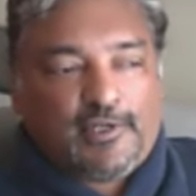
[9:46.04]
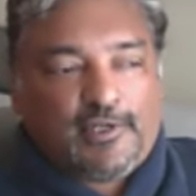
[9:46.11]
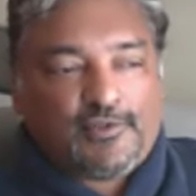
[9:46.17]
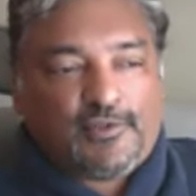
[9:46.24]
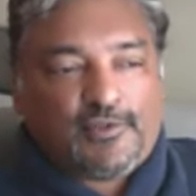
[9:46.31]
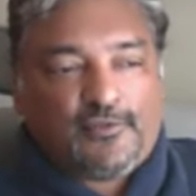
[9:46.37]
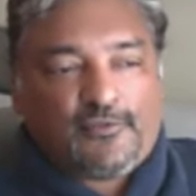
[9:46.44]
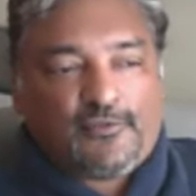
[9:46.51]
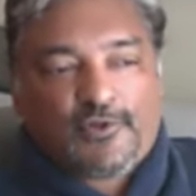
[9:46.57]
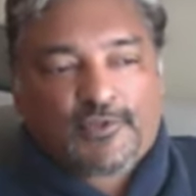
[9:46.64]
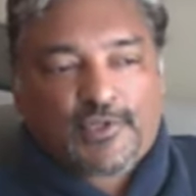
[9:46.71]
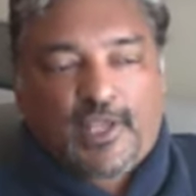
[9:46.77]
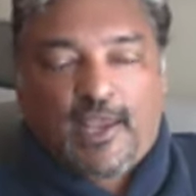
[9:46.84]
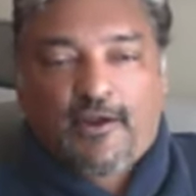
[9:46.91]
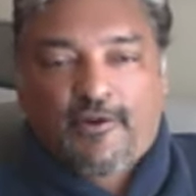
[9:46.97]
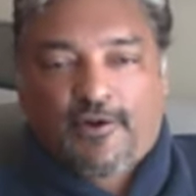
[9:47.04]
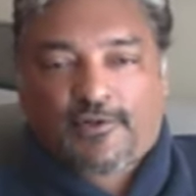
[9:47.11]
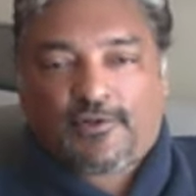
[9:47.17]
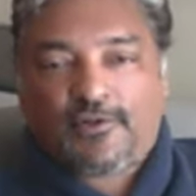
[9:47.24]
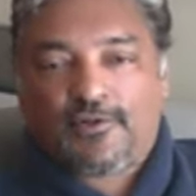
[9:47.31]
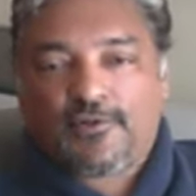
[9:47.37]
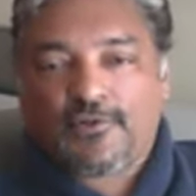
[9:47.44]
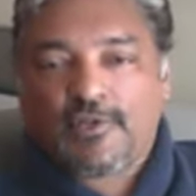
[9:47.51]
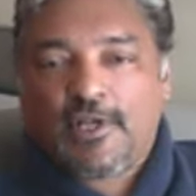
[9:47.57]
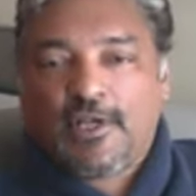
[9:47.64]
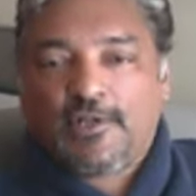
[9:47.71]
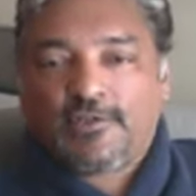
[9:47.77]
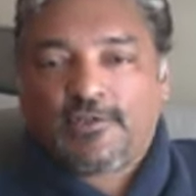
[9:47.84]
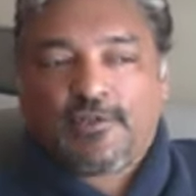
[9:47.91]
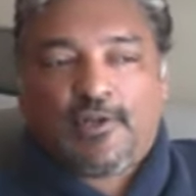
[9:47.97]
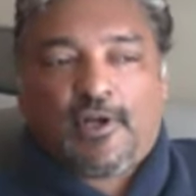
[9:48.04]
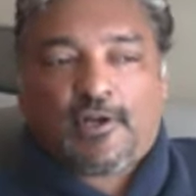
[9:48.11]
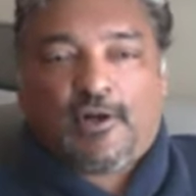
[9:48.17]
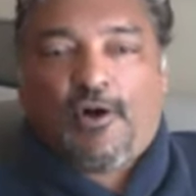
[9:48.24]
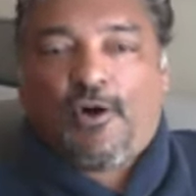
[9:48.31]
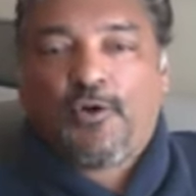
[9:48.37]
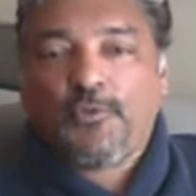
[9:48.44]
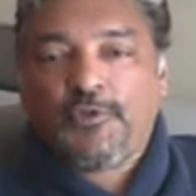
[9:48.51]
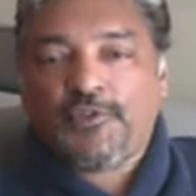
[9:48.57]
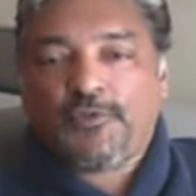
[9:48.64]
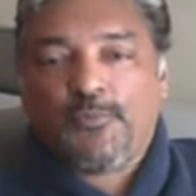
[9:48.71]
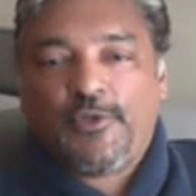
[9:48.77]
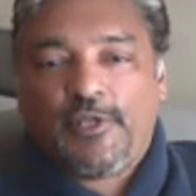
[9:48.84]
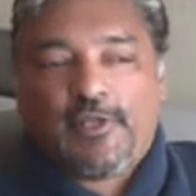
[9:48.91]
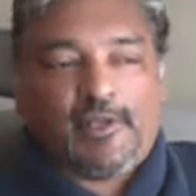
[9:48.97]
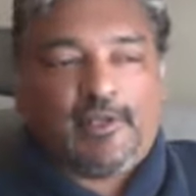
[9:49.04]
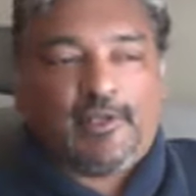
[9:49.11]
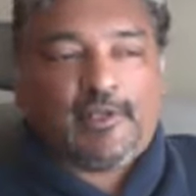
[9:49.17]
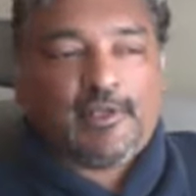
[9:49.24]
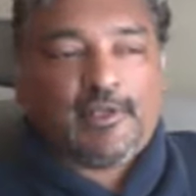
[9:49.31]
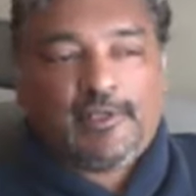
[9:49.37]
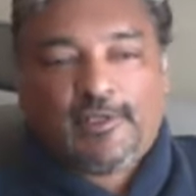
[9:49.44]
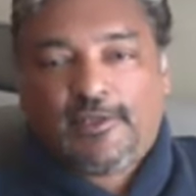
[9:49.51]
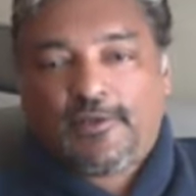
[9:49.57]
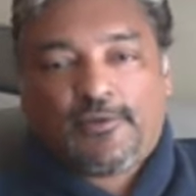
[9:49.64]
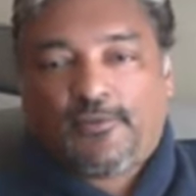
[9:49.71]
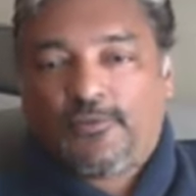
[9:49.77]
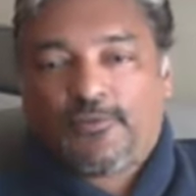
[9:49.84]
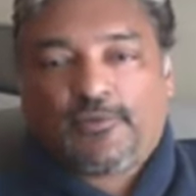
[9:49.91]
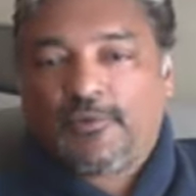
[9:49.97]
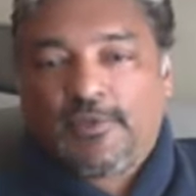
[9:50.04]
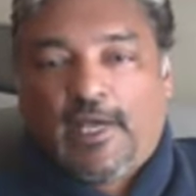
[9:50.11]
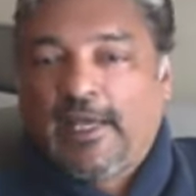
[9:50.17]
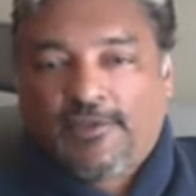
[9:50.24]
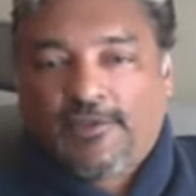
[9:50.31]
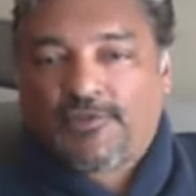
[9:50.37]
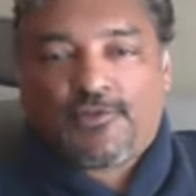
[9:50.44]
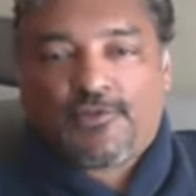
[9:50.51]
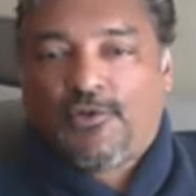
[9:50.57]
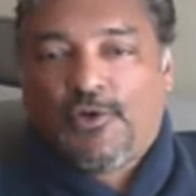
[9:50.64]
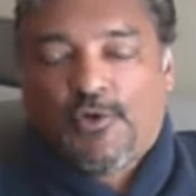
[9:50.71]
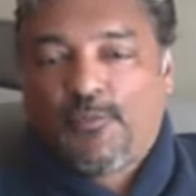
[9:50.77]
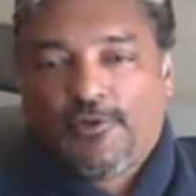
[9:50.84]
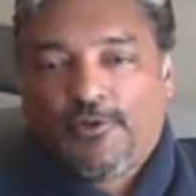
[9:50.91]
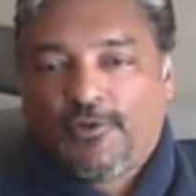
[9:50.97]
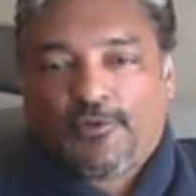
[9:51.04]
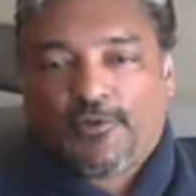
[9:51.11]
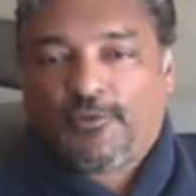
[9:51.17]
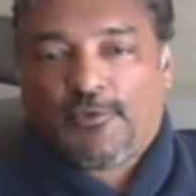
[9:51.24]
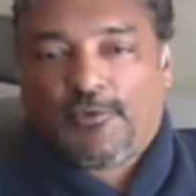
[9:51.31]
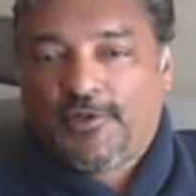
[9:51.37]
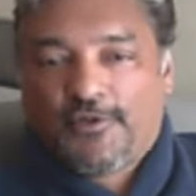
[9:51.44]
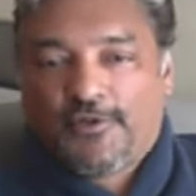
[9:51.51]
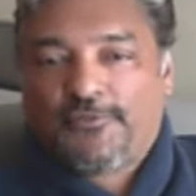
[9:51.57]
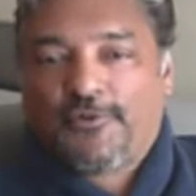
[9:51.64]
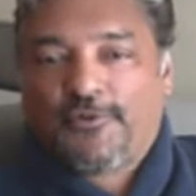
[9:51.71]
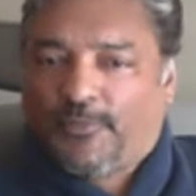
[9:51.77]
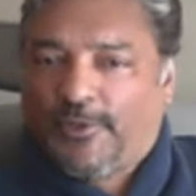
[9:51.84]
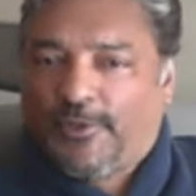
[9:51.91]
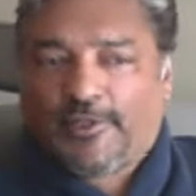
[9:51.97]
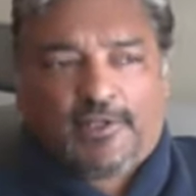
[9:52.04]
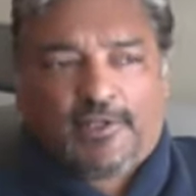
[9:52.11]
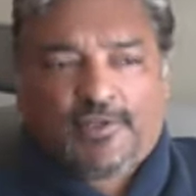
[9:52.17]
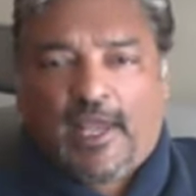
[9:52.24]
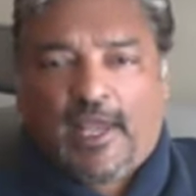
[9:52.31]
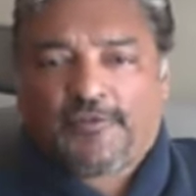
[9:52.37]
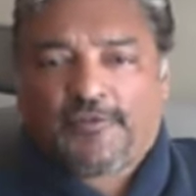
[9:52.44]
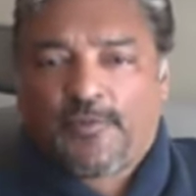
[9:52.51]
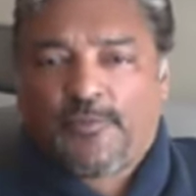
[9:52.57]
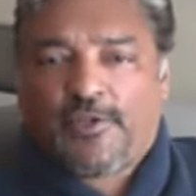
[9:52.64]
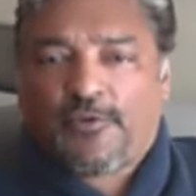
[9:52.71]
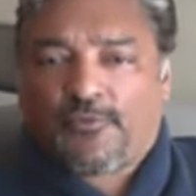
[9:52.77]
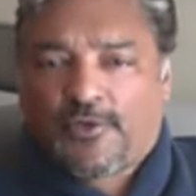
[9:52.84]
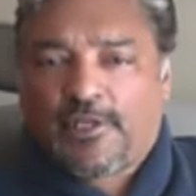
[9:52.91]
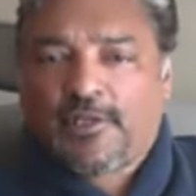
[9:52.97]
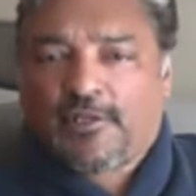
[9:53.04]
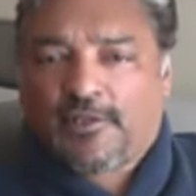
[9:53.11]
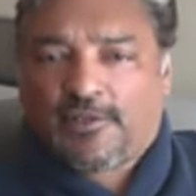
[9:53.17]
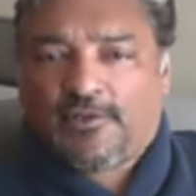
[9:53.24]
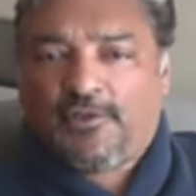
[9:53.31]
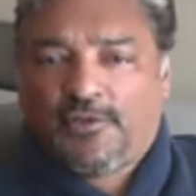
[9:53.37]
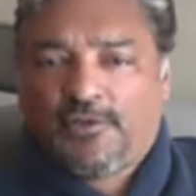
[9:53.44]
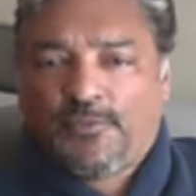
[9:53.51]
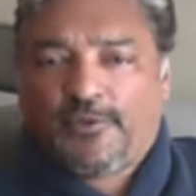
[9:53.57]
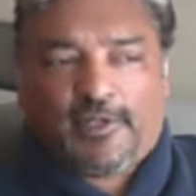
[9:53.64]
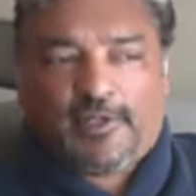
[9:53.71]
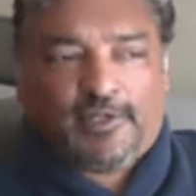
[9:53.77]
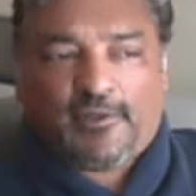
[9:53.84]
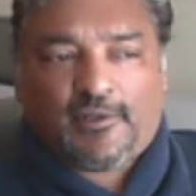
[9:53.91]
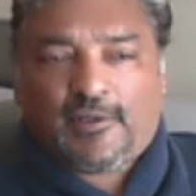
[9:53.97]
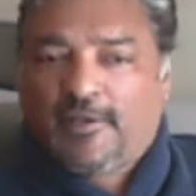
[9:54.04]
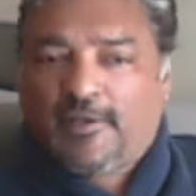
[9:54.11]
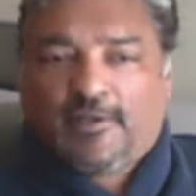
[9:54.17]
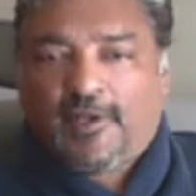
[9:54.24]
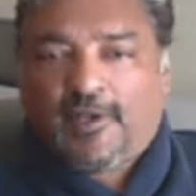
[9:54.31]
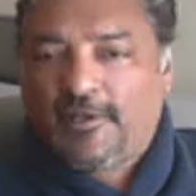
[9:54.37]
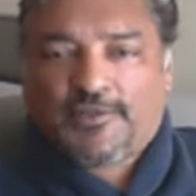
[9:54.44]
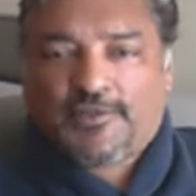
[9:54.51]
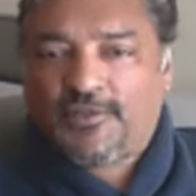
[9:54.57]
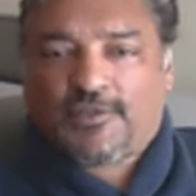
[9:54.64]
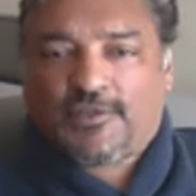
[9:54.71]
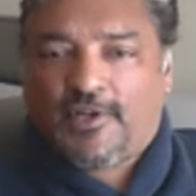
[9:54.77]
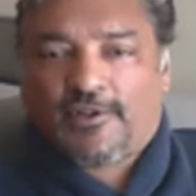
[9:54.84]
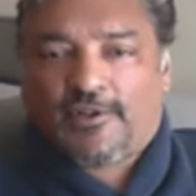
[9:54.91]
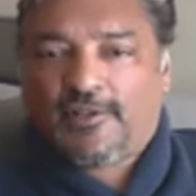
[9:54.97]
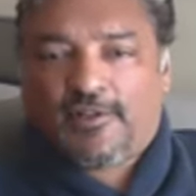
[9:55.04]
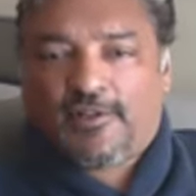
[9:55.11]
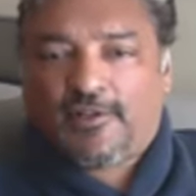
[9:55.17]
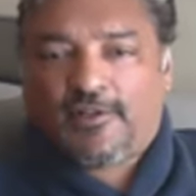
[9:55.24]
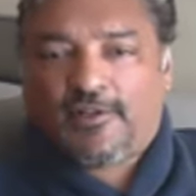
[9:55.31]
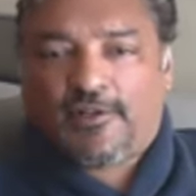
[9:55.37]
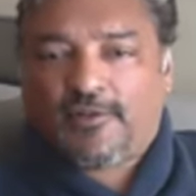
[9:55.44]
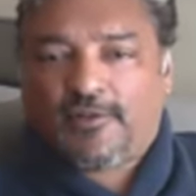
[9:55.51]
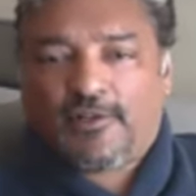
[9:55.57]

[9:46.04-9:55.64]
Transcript: diverse characters to not always be nice, noble, wonderful, but they have to be real and human, and not necessarily the